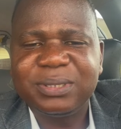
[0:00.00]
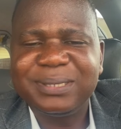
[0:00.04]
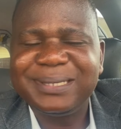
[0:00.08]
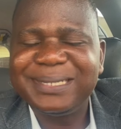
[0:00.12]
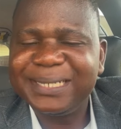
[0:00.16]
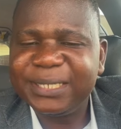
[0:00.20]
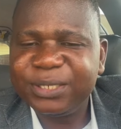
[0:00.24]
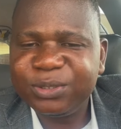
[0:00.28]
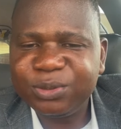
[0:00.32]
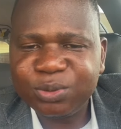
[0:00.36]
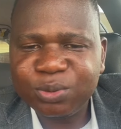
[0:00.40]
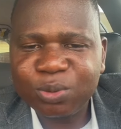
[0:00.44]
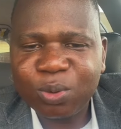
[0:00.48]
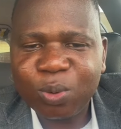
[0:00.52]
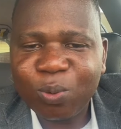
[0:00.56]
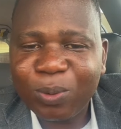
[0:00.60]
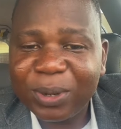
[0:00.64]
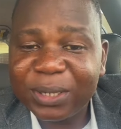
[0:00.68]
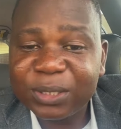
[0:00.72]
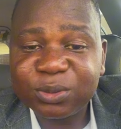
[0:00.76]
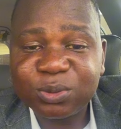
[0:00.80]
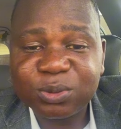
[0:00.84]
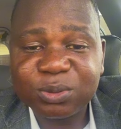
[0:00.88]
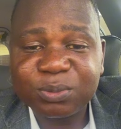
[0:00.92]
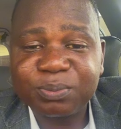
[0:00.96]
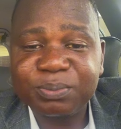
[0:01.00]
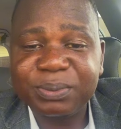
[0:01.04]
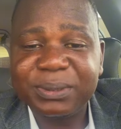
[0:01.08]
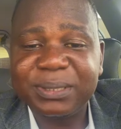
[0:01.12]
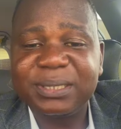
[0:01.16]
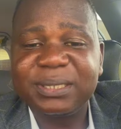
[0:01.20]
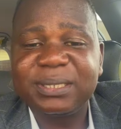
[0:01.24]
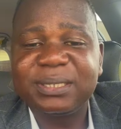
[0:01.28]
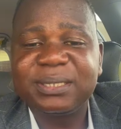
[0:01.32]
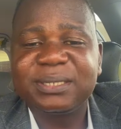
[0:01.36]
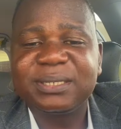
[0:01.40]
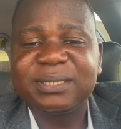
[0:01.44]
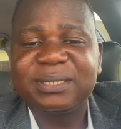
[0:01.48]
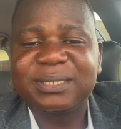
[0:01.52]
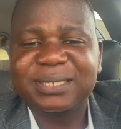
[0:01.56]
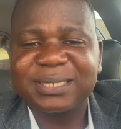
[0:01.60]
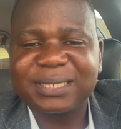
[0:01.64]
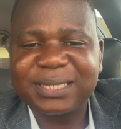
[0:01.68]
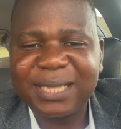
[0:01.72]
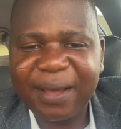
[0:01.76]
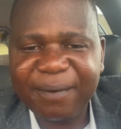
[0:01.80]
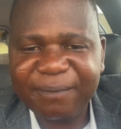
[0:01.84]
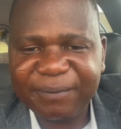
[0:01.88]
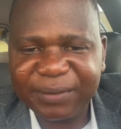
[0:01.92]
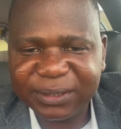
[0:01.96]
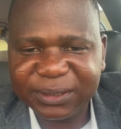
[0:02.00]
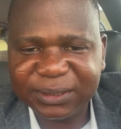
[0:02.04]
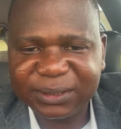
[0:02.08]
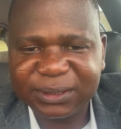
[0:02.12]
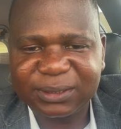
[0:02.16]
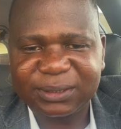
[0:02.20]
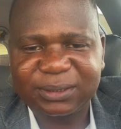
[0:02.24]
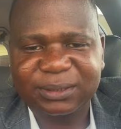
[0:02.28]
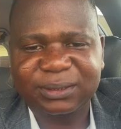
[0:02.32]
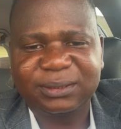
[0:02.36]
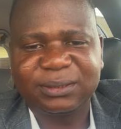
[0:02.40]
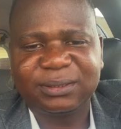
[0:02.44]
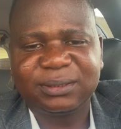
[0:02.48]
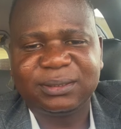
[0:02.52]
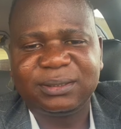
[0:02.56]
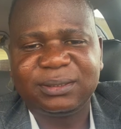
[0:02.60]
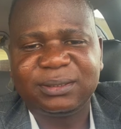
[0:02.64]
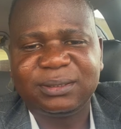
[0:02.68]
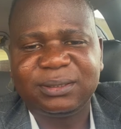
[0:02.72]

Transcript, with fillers: they do not want to be servants